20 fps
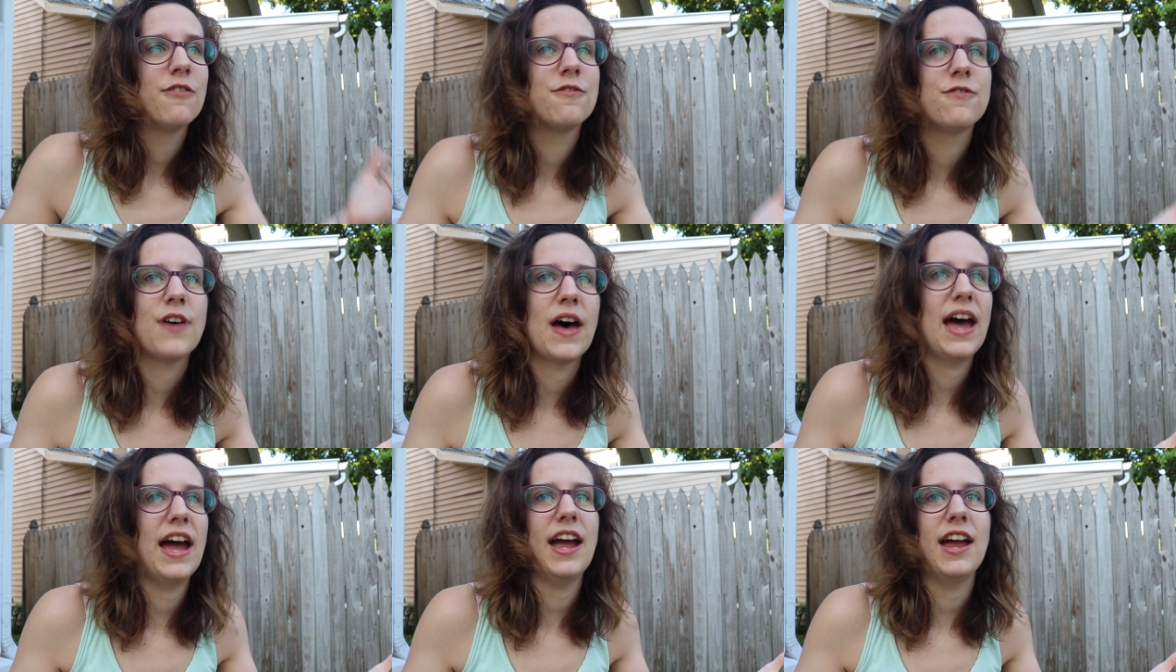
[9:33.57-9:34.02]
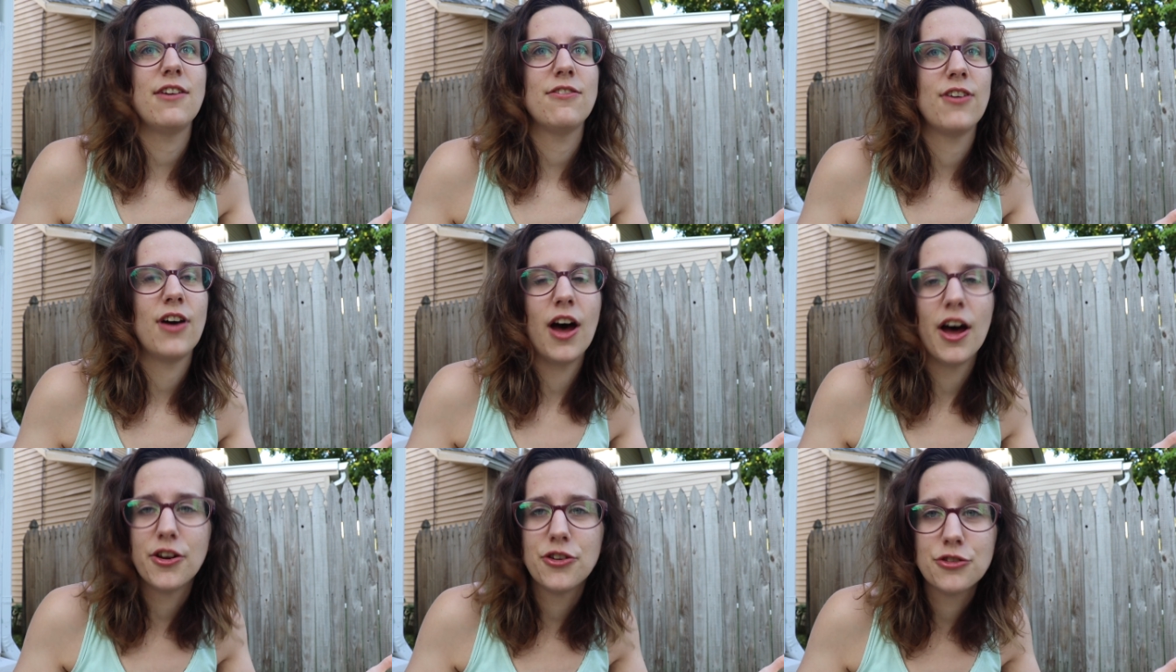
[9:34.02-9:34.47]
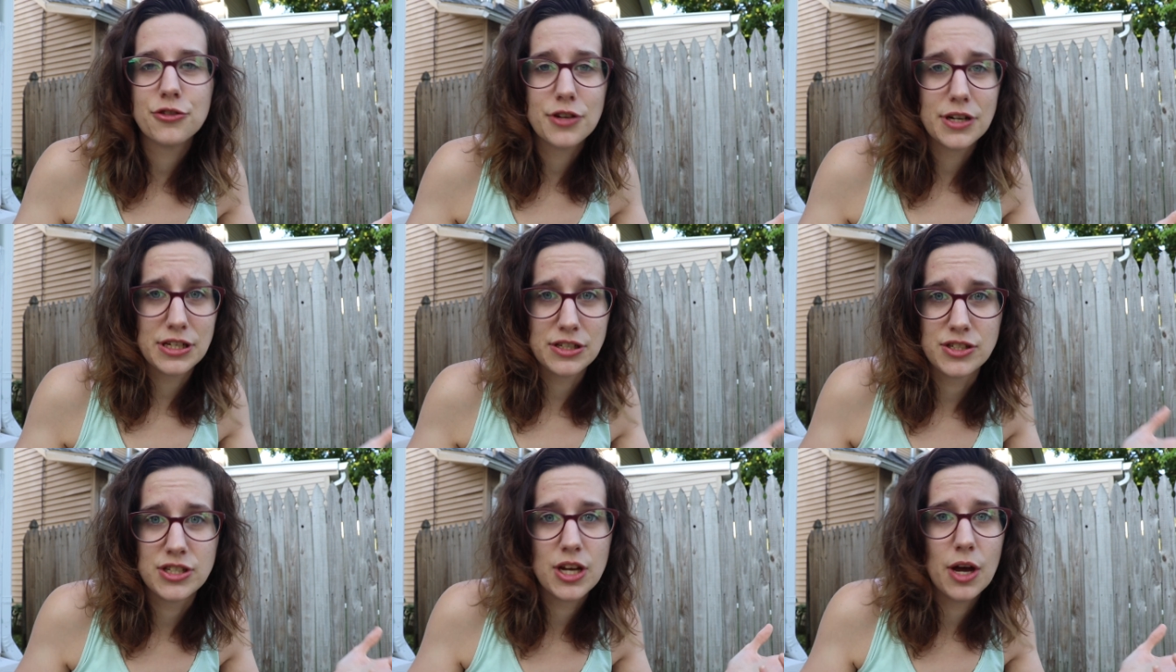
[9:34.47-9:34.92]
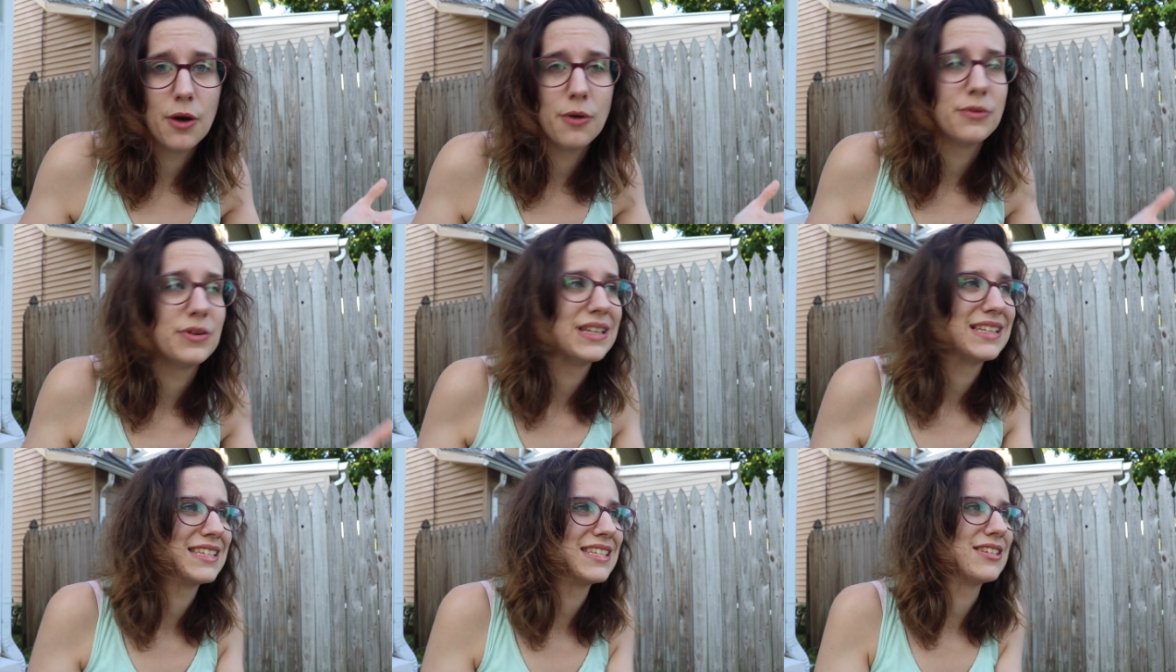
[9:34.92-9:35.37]
five hundred
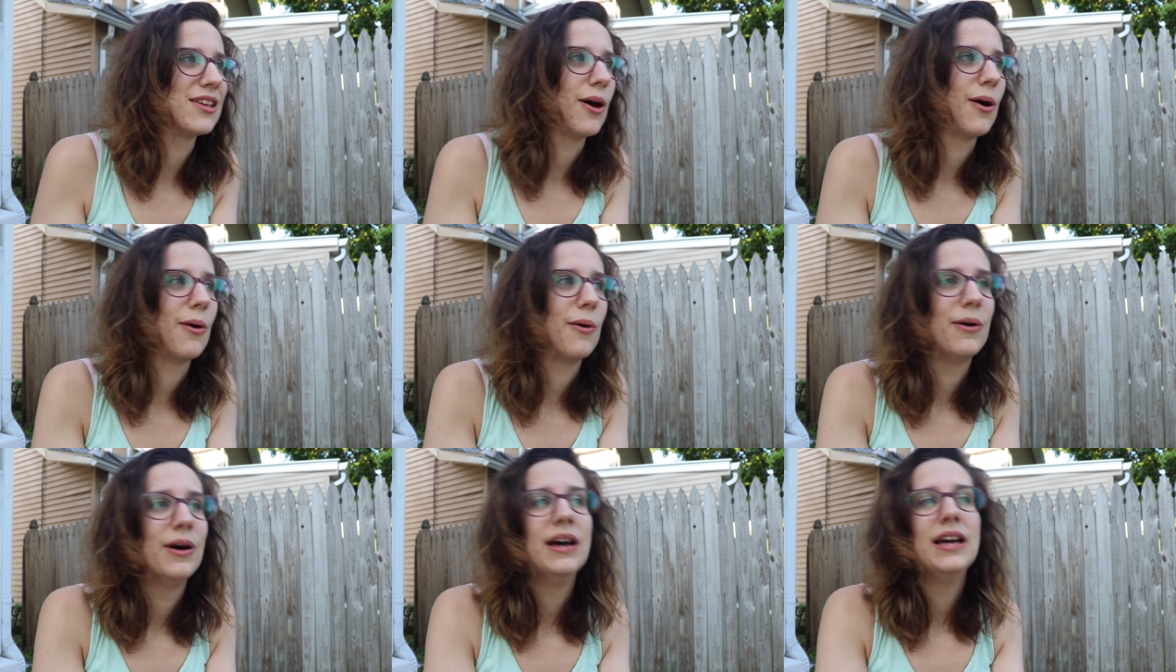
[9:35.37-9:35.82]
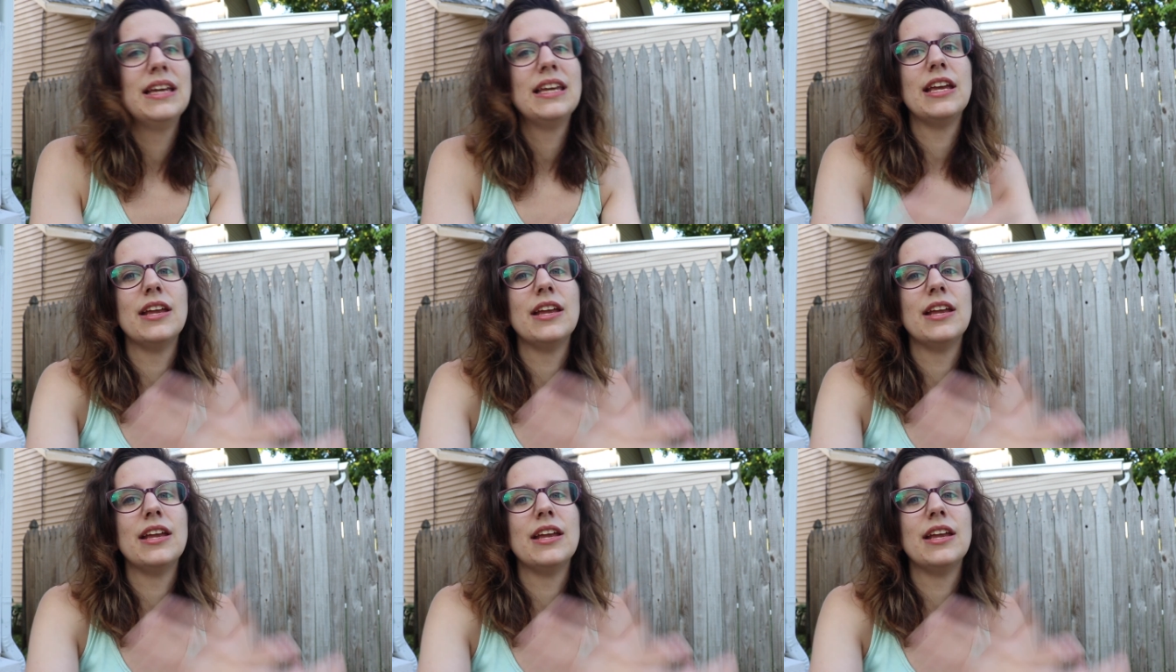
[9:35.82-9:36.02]
don't, so,